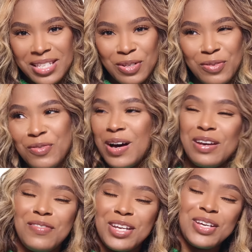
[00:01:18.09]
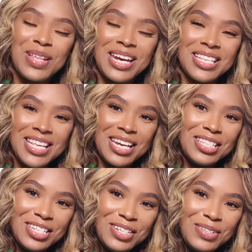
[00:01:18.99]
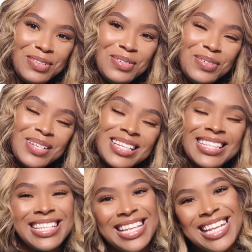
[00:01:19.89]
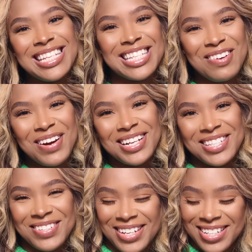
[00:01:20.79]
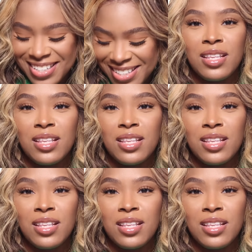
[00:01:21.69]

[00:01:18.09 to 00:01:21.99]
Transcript: this little fun video that I decided to do, let's get right into it.